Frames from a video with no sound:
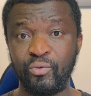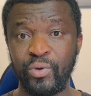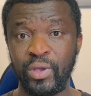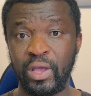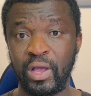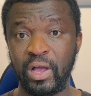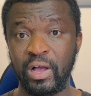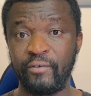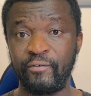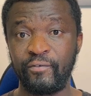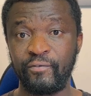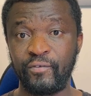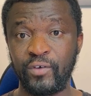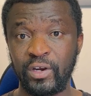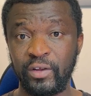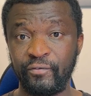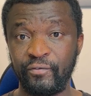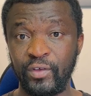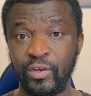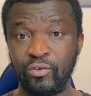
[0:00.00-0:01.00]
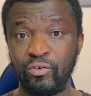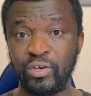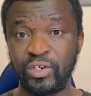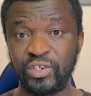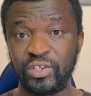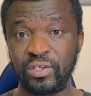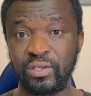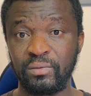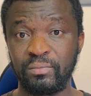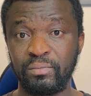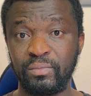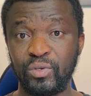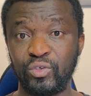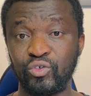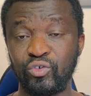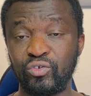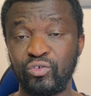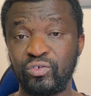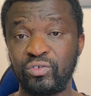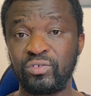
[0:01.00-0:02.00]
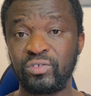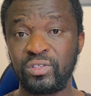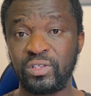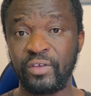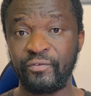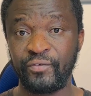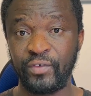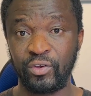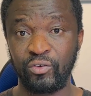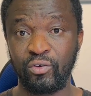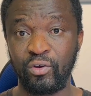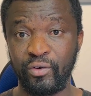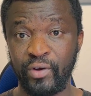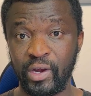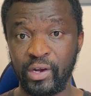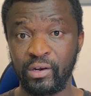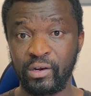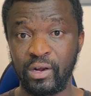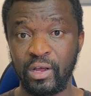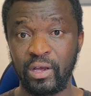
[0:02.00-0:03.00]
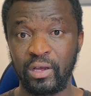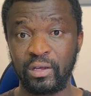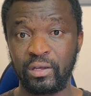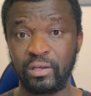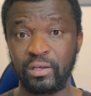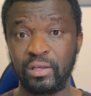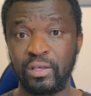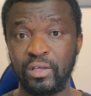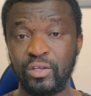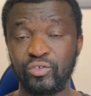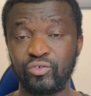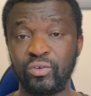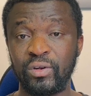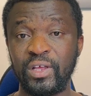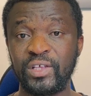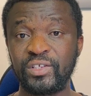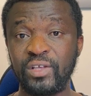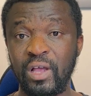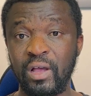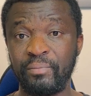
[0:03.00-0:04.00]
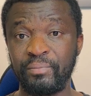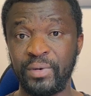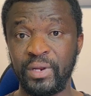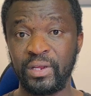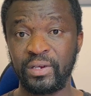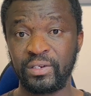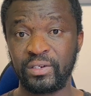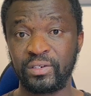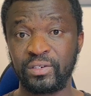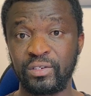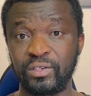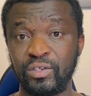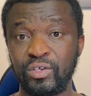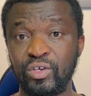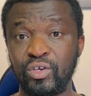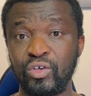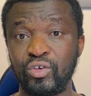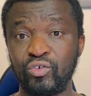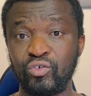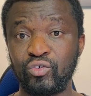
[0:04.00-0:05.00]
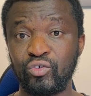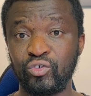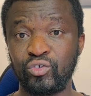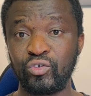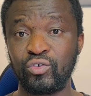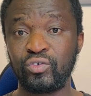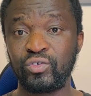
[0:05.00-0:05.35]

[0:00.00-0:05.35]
now we have for the video team uses the video renderer. So let's update it to